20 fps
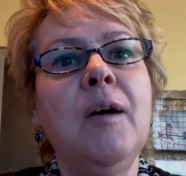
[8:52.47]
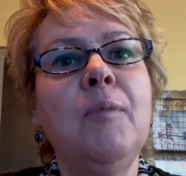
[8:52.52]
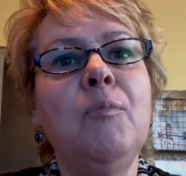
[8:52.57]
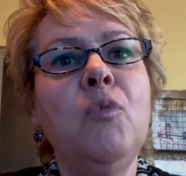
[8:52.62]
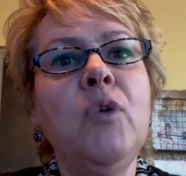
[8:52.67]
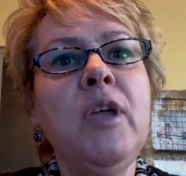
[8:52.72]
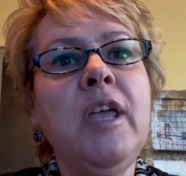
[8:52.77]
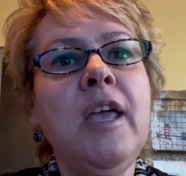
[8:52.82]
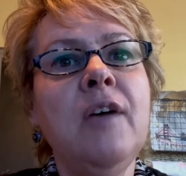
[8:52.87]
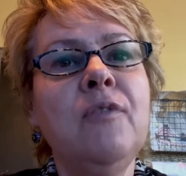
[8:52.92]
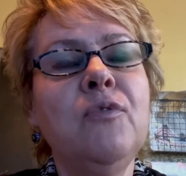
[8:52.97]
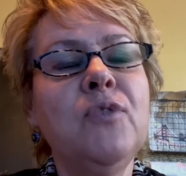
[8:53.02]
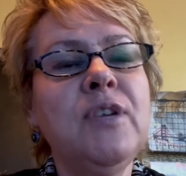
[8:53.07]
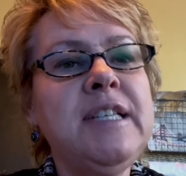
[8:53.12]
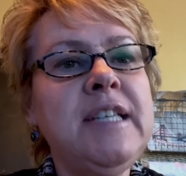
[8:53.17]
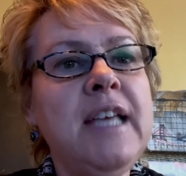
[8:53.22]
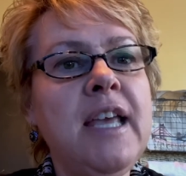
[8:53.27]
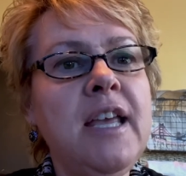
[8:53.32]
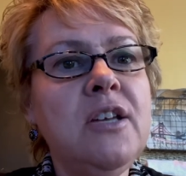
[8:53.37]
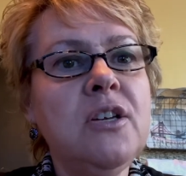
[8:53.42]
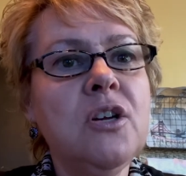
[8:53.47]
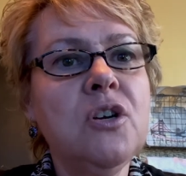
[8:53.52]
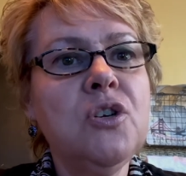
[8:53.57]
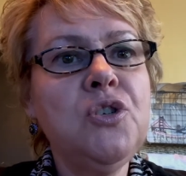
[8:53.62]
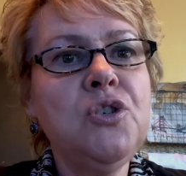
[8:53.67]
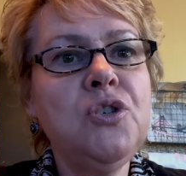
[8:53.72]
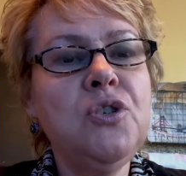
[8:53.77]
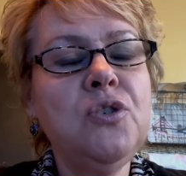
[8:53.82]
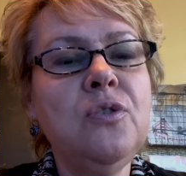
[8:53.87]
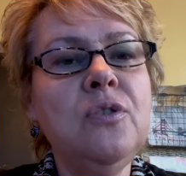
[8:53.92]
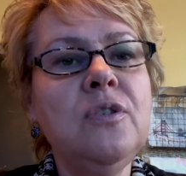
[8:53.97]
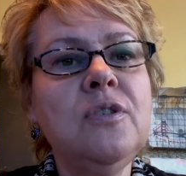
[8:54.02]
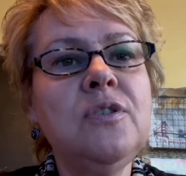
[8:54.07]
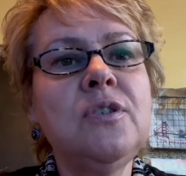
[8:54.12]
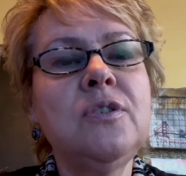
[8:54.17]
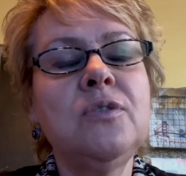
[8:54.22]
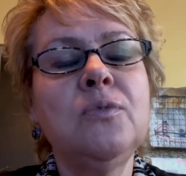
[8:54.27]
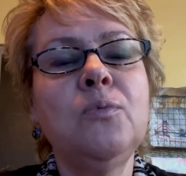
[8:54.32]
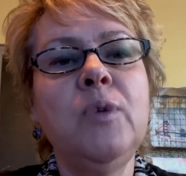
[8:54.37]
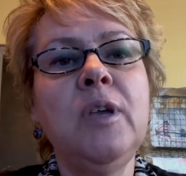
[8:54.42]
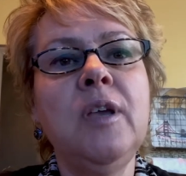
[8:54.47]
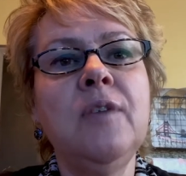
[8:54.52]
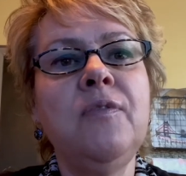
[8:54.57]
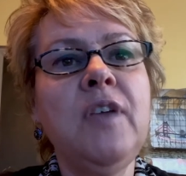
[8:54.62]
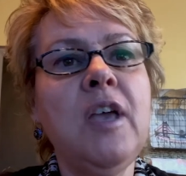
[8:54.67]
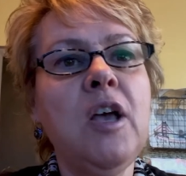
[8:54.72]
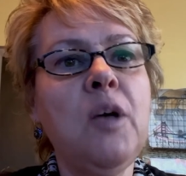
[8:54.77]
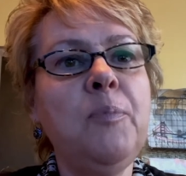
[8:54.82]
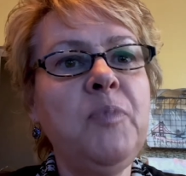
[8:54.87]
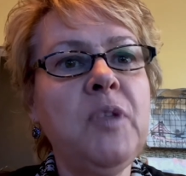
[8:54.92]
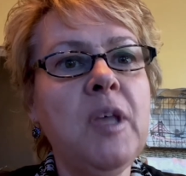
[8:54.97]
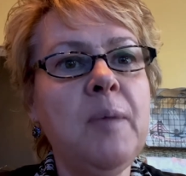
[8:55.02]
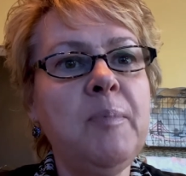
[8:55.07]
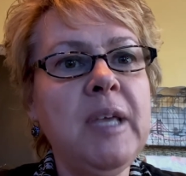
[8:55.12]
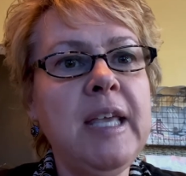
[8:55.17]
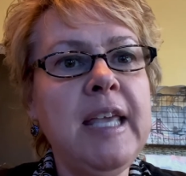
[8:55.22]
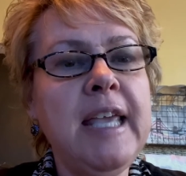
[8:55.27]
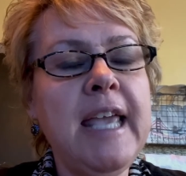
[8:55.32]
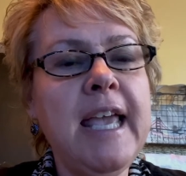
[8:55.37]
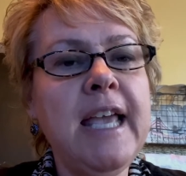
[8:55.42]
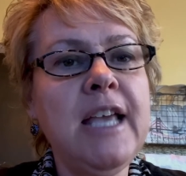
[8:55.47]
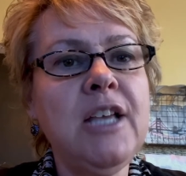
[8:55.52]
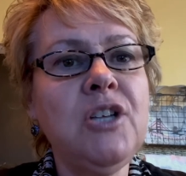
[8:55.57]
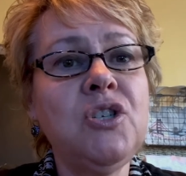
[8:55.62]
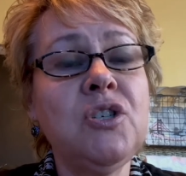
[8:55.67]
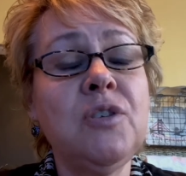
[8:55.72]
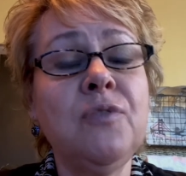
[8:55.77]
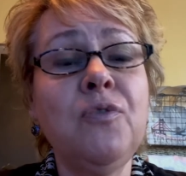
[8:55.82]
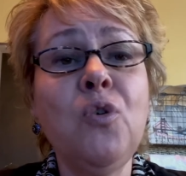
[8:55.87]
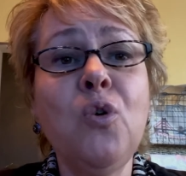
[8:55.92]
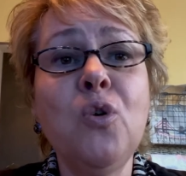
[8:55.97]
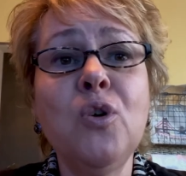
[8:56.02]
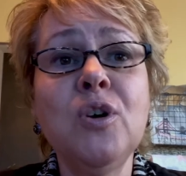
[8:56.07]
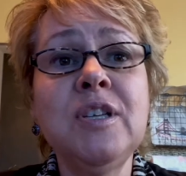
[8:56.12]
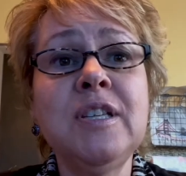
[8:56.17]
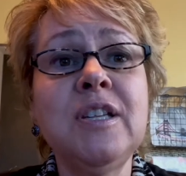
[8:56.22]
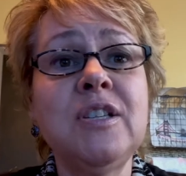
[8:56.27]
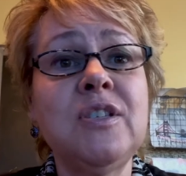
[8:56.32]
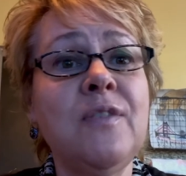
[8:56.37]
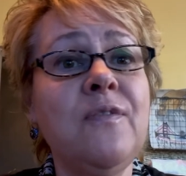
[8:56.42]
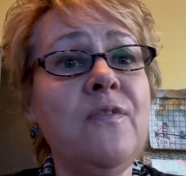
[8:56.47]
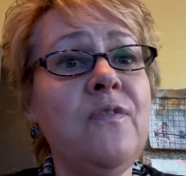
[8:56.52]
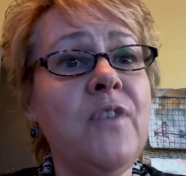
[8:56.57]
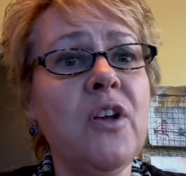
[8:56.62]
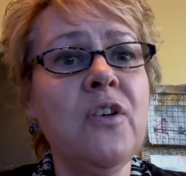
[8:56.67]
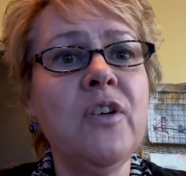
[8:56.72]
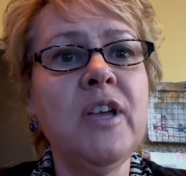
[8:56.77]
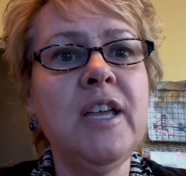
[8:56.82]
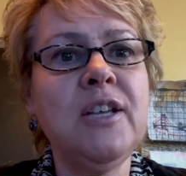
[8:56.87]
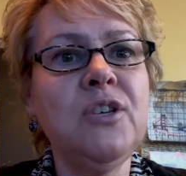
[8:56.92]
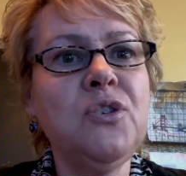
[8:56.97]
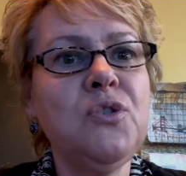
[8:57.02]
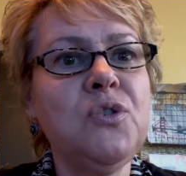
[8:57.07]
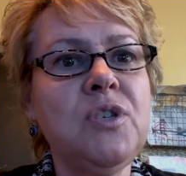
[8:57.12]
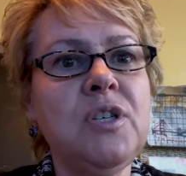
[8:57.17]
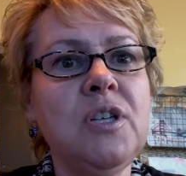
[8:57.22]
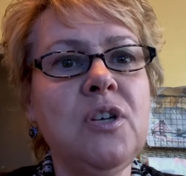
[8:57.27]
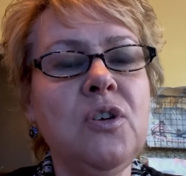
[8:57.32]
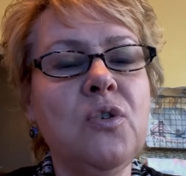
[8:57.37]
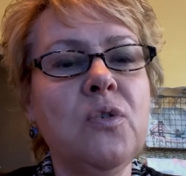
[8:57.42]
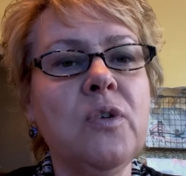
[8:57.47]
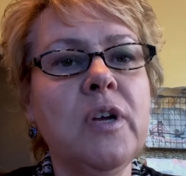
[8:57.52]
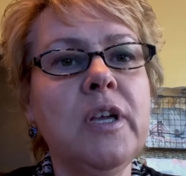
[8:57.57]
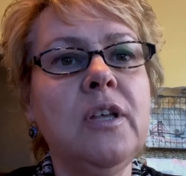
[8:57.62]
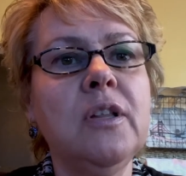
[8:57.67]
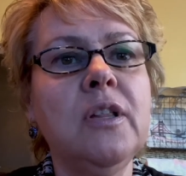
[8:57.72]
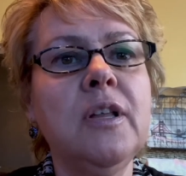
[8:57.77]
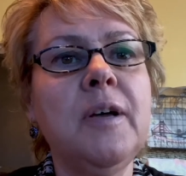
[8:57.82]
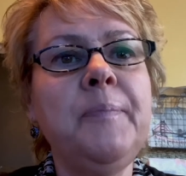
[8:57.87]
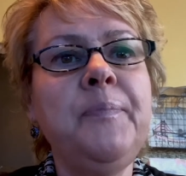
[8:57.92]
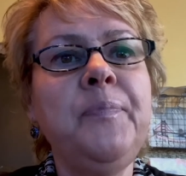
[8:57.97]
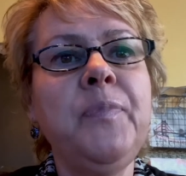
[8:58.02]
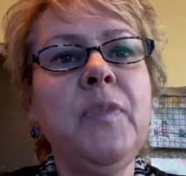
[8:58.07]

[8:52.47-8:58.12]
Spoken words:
we have retained our students. We have kept them engaged. Of course, it's a very interesting curriculum,